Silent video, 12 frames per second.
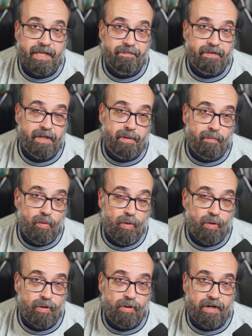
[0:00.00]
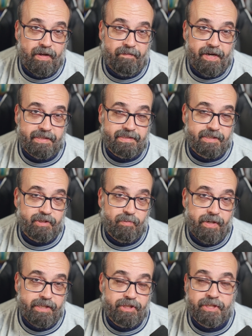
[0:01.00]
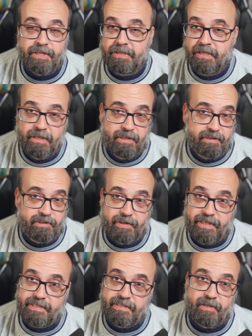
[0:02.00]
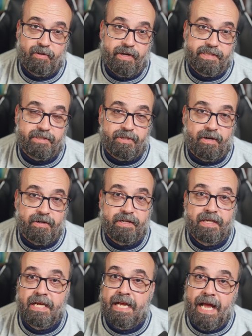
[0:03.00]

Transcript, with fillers: even in a more advanced situation. So this is a great start.